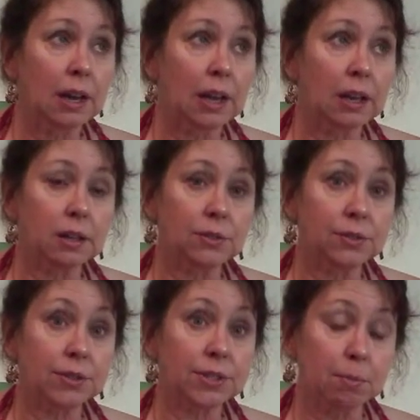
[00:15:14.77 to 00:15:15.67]
And
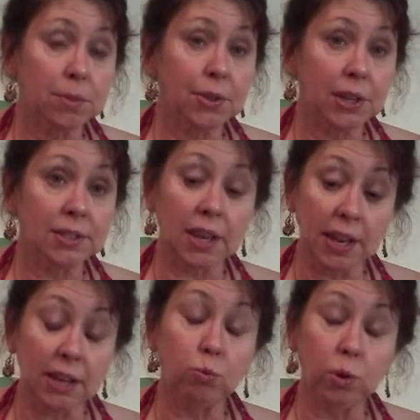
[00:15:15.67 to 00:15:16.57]
some of the things
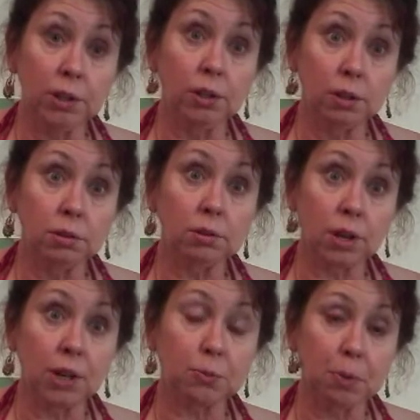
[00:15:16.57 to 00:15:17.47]
ahead will
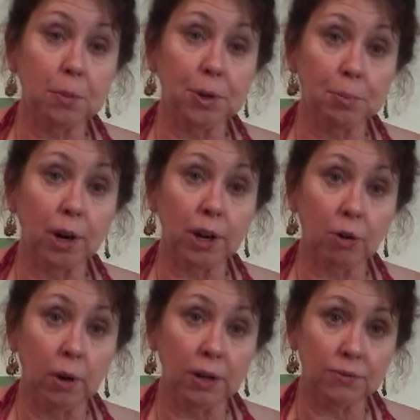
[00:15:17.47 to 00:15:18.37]
cause people to break
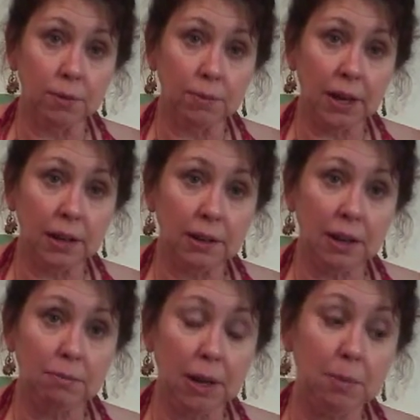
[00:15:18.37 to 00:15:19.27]
away from that,
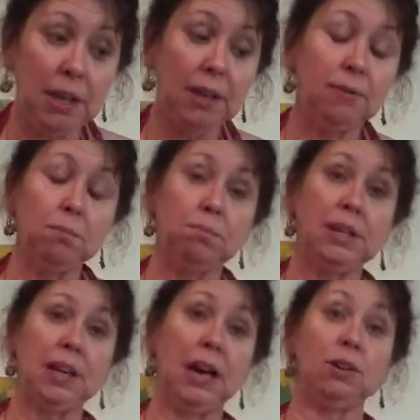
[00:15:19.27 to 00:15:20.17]
and maybe even
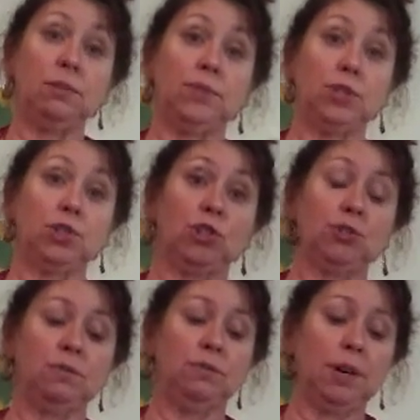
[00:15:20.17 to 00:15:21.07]
being out of their
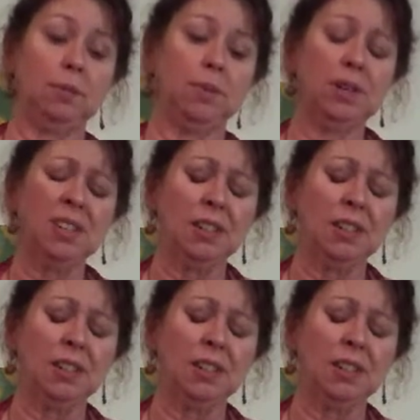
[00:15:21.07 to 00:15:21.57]
church environment.